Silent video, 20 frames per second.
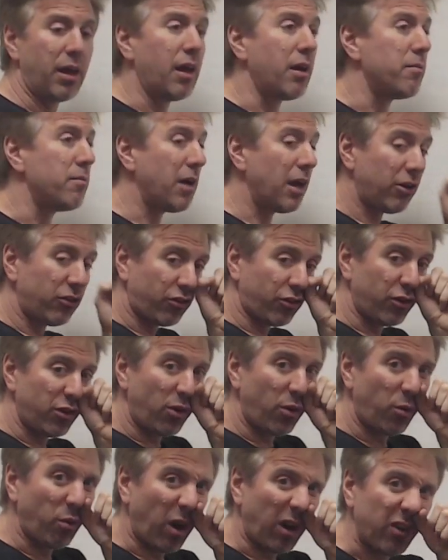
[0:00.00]
make sure
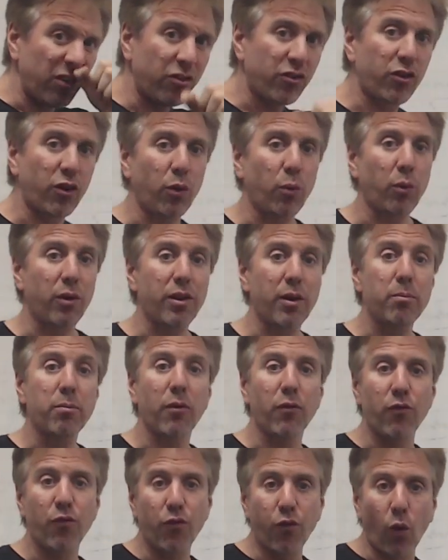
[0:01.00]
you register with a
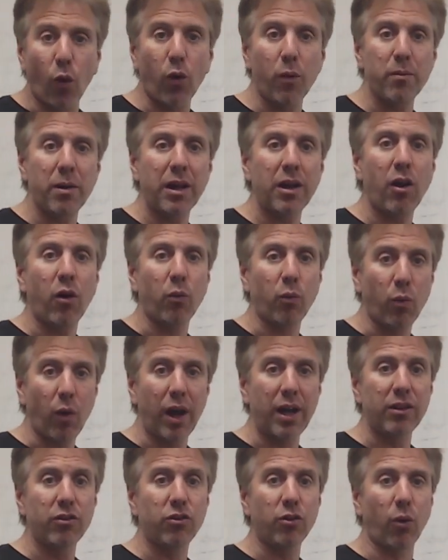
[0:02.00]
performing
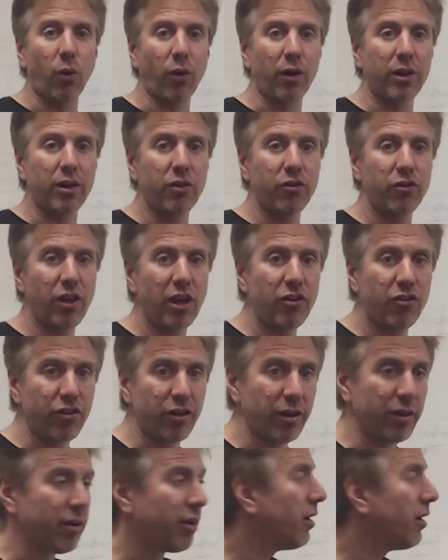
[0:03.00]
rights organization,